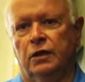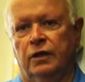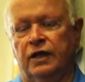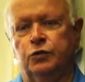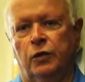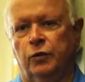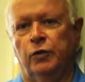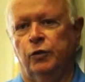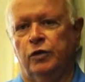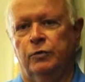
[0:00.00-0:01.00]
That's what we
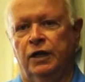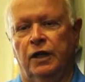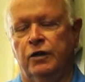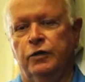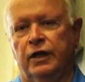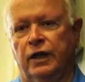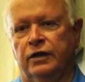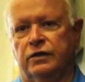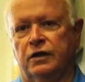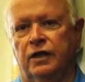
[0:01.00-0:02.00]
want to be known
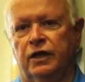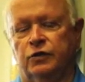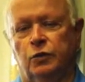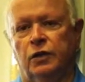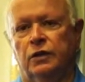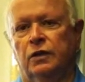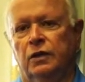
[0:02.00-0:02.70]
as, and that's what